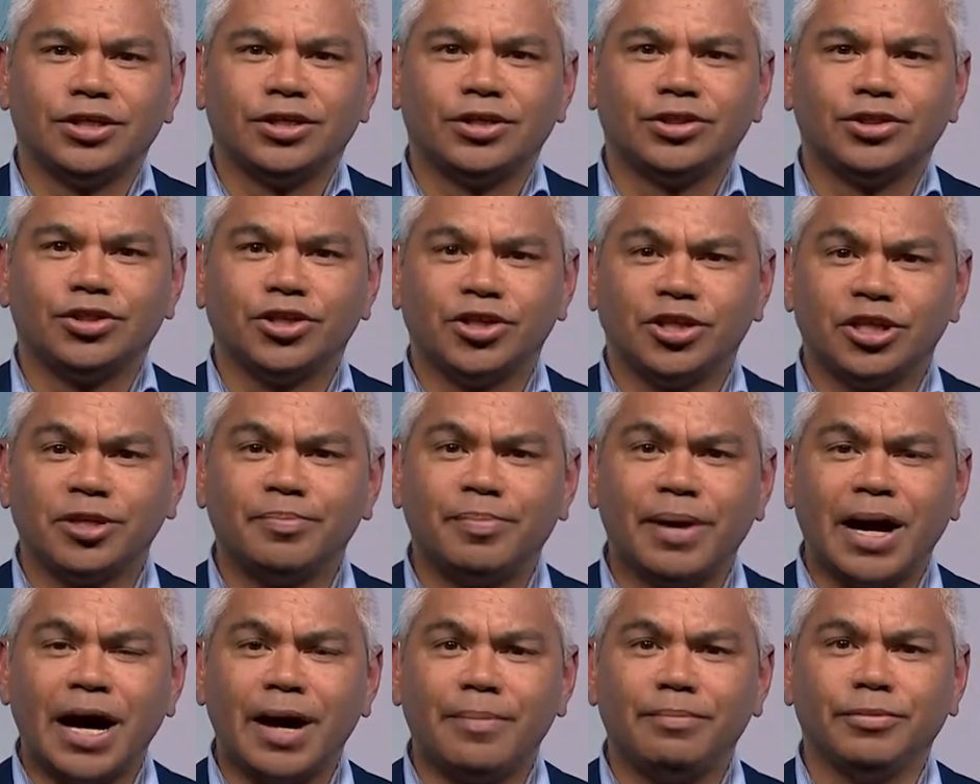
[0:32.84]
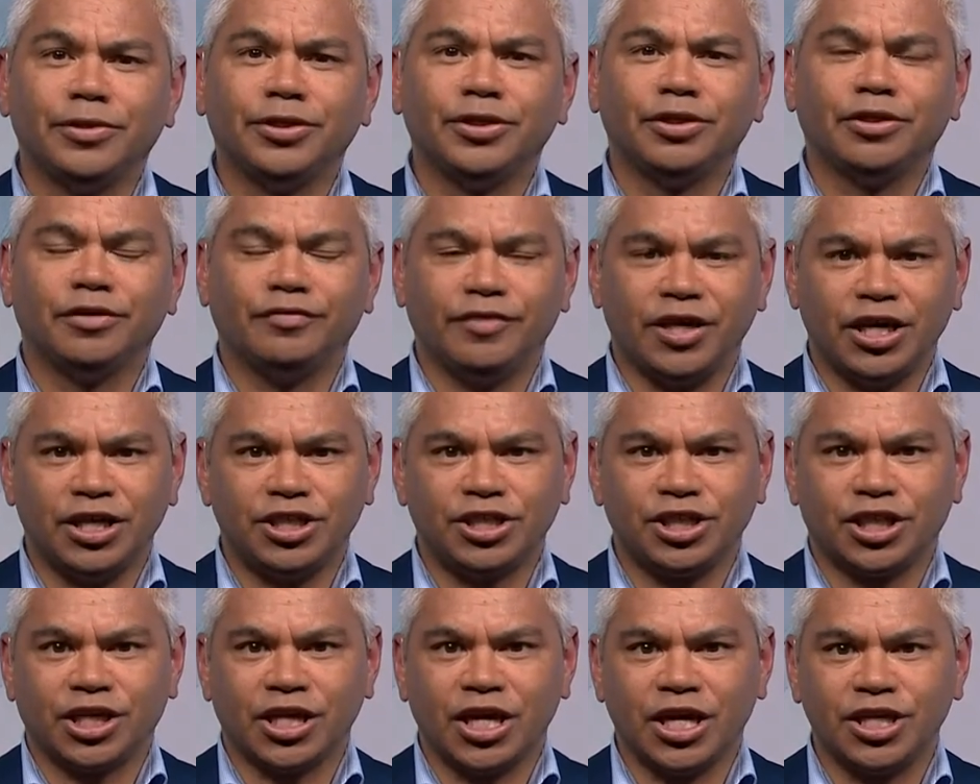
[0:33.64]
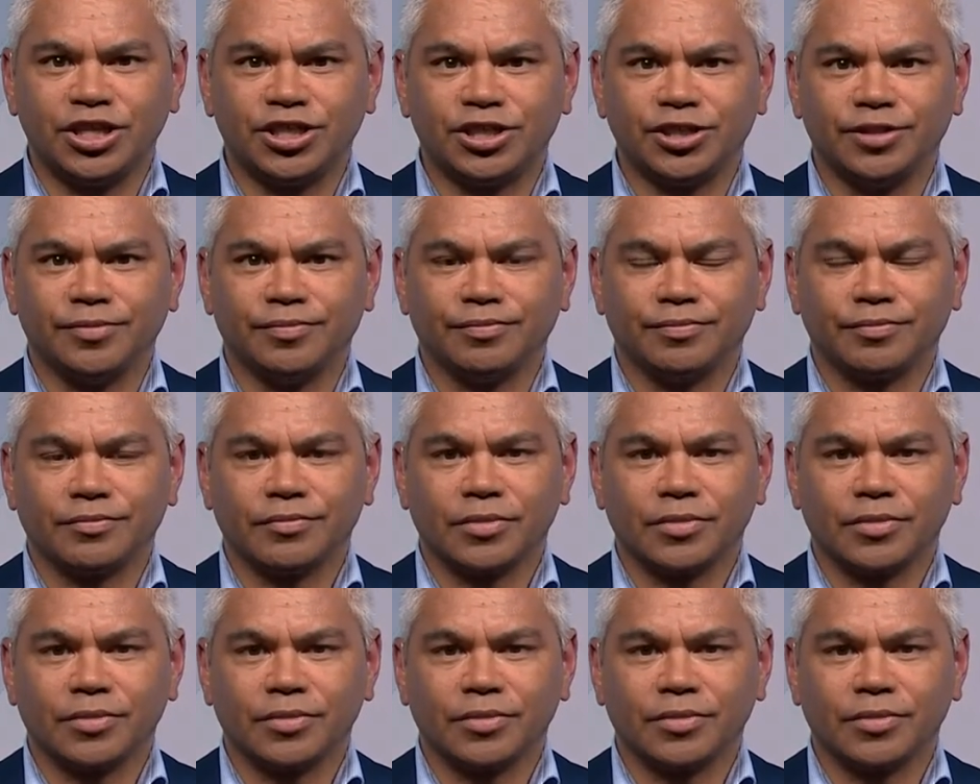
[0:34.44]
to the Department of Education.